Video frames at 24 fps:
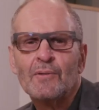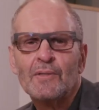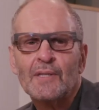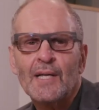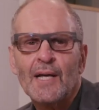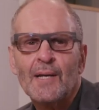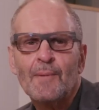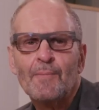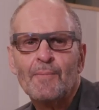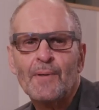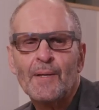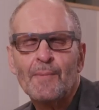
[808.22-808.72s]
to a
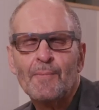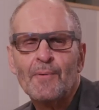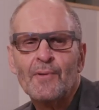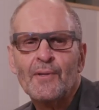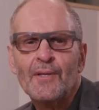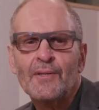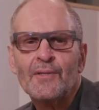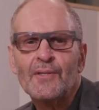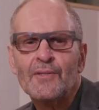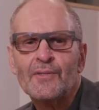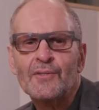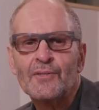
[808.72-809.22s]
lot of people
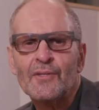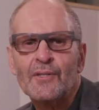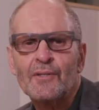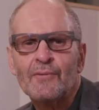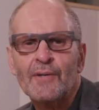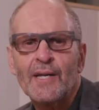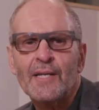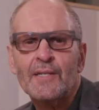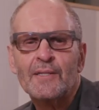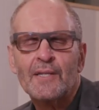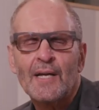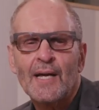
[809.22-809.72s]
that this is a
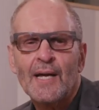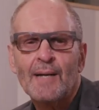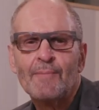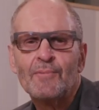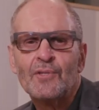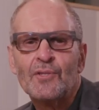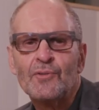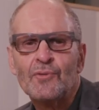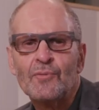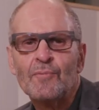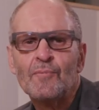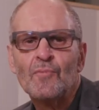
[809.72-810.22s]
great time
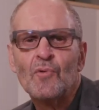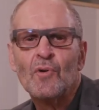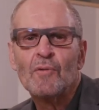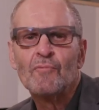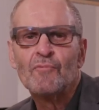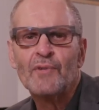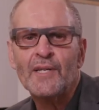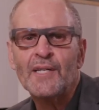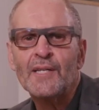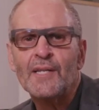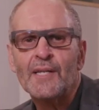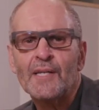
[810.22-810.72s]
to do more
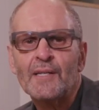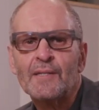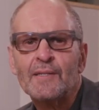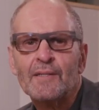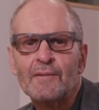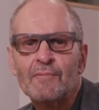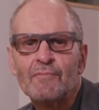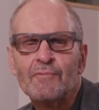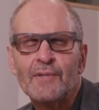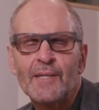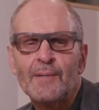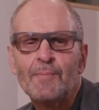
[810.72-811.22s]
reading,
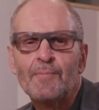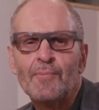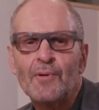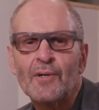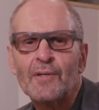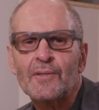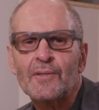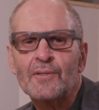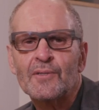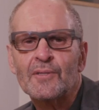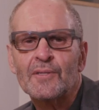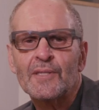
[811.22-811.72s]
to read
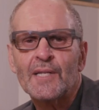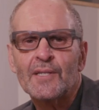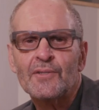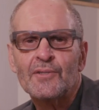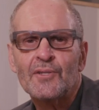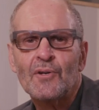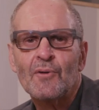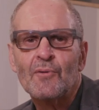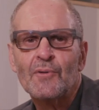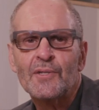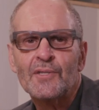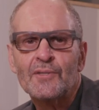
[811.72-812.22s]
books that
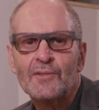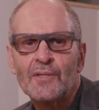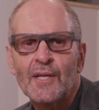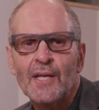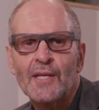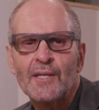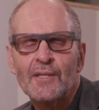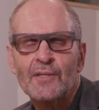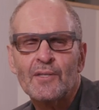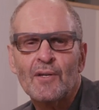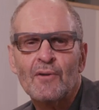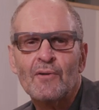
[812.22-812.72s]
you always say
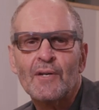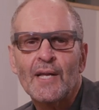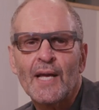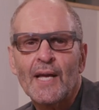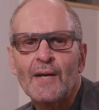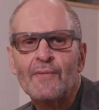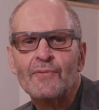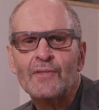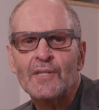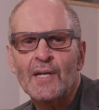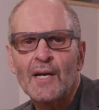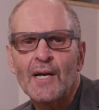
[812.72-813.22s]
you don't
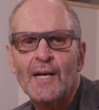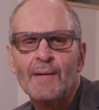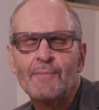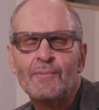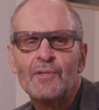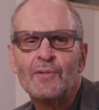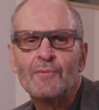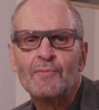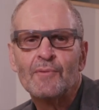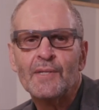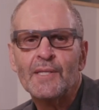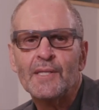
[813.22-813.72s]
have time
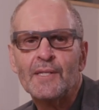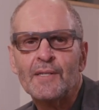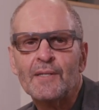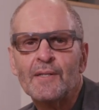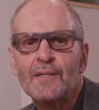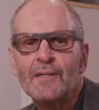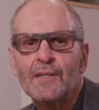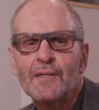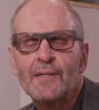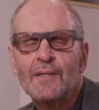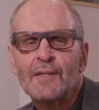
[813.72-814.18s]
to read.